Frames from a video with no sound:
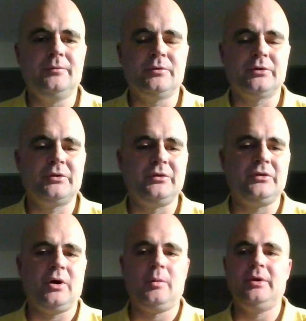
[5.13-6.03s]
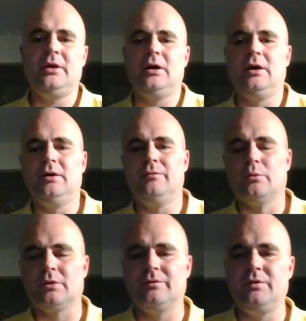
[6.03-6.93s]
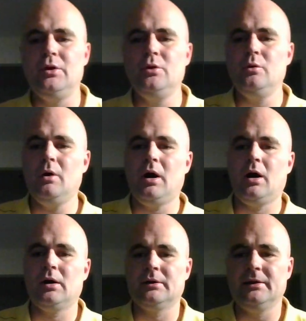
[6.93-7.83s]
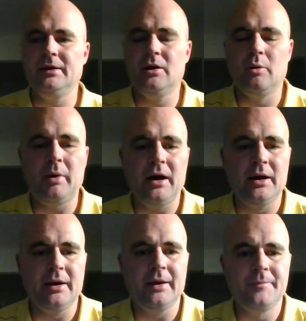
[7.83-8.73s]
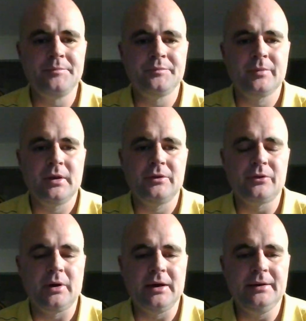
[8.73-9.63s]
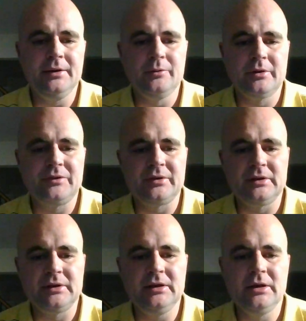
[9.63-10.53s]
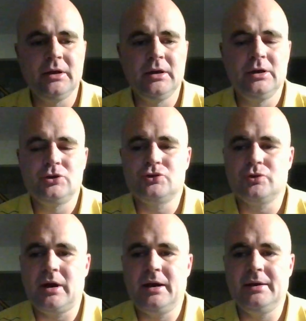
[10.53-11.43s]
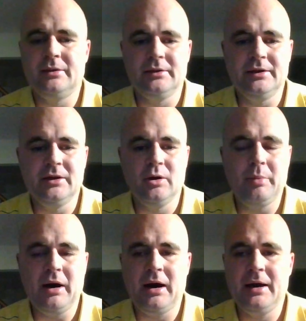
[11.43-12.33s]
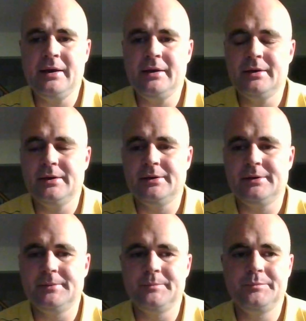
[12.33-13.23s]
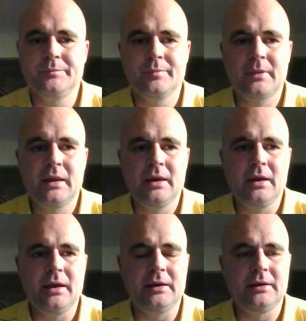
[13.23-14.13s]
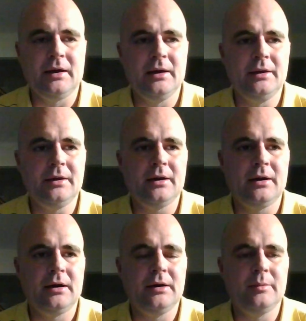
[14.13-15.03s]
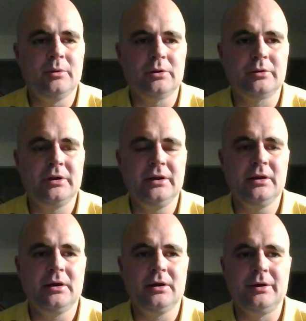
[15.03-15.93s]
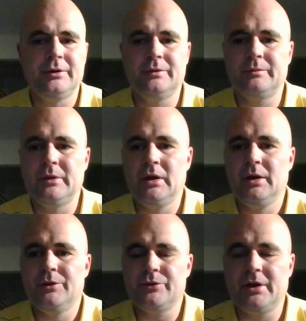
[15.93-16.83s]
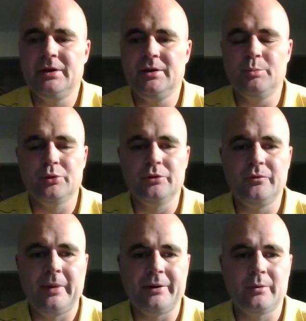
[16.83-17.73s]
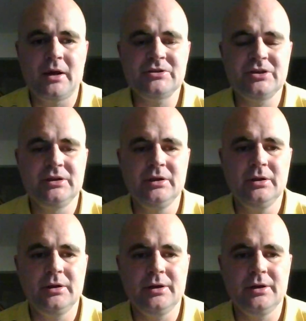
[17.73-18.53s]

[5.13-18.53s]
First installment of review on Lingo Pie. So I did recently try the Lingo Pie, and I am learning, trying to improve my Russian.